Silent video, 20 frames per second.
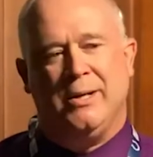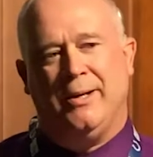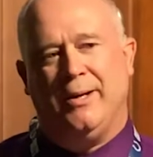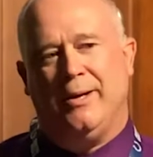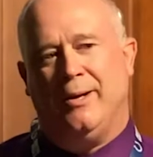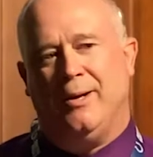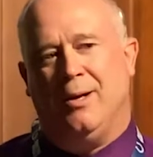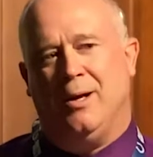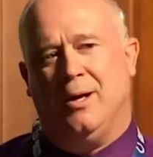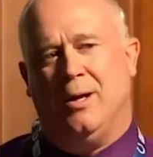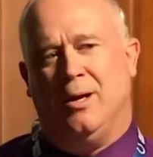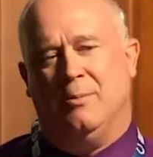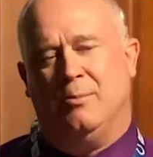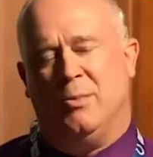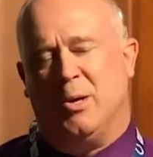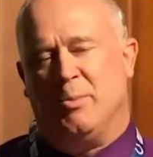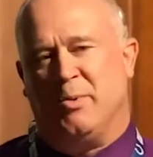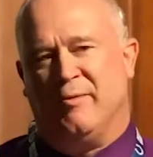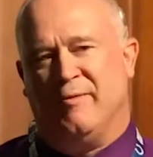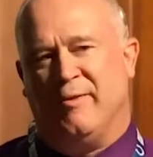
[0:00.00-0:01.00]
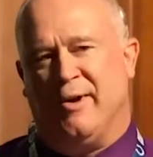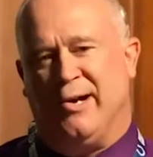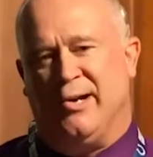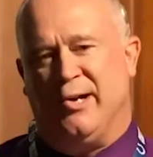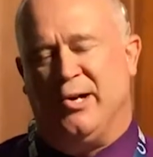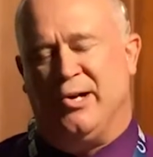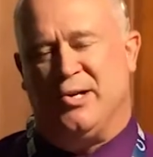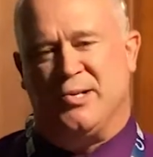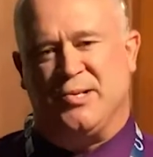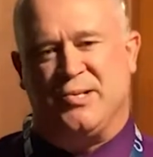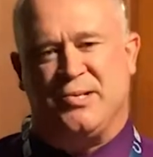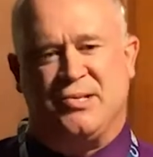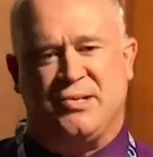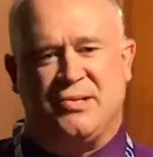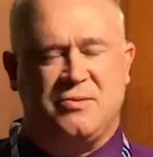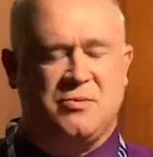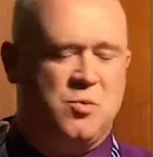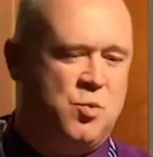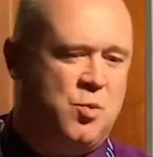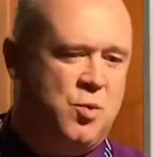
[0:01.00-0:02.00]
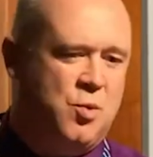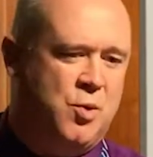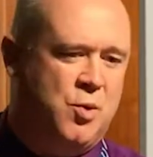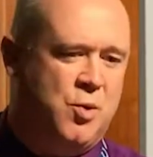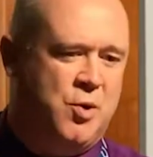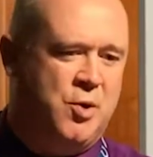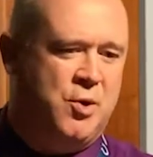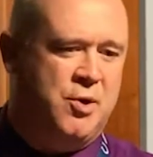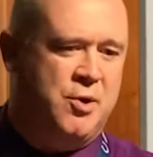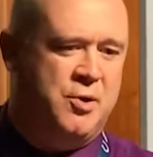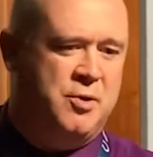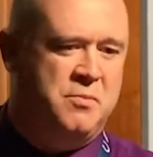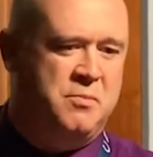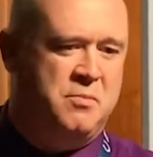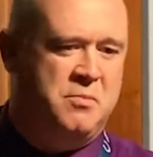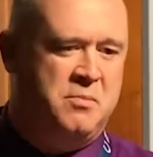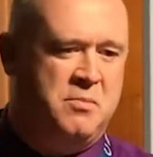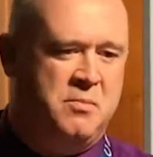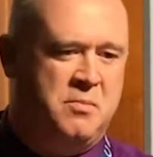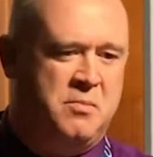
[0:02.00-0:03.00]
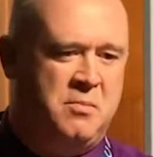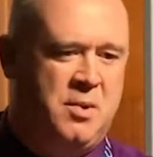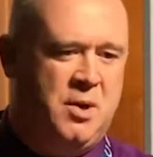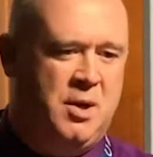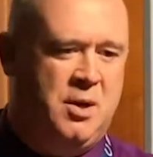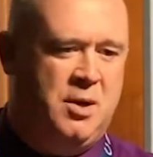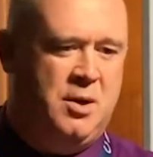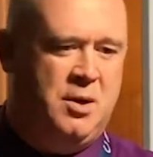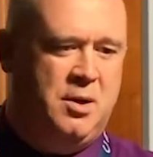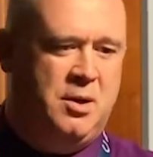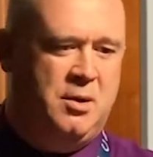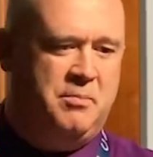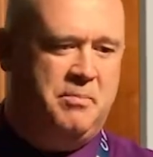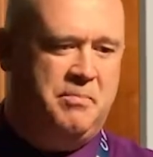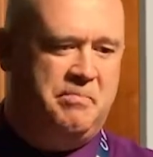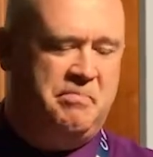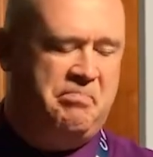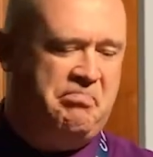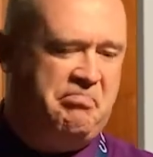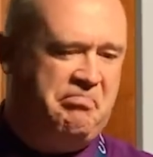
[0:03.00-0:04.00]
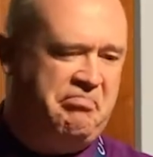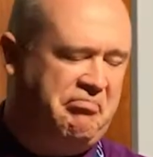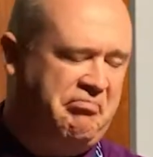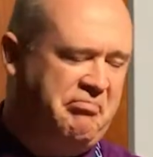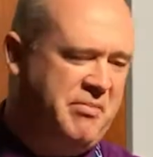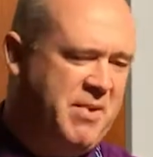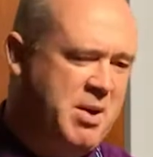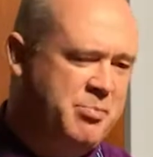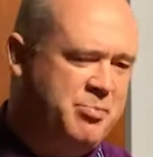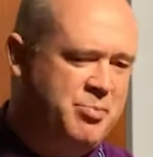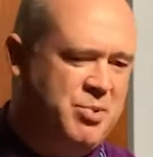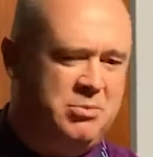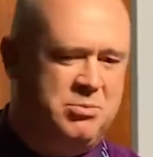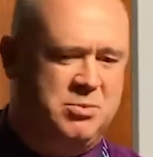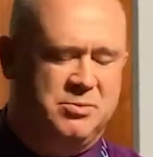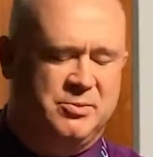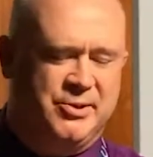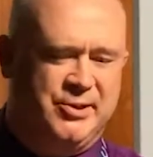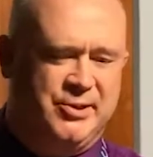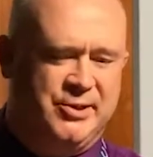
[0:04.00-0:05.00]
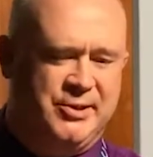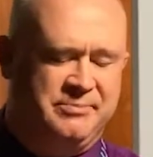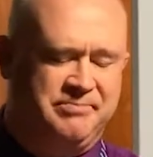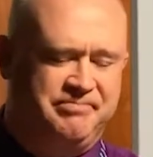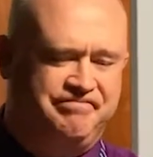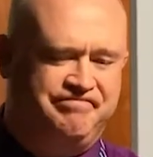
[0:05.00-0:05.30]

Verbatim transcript: Um, our providers were um, probably,